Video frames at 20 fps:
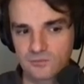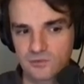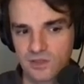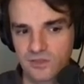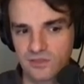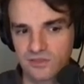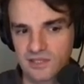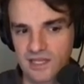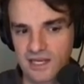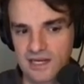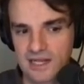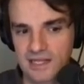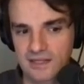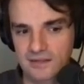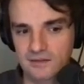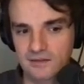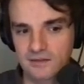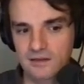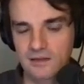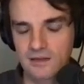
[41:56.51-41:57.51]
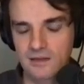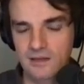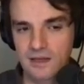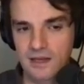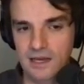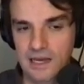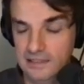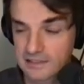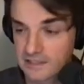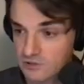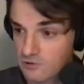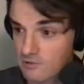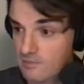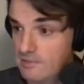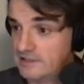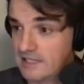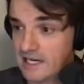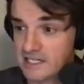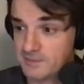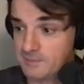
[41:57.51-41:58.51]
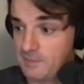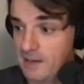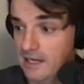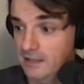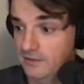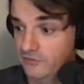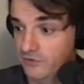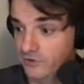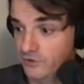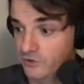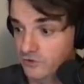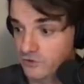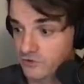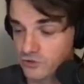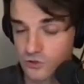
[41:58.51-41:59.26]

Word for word: with tenant, and this will be transparent for you.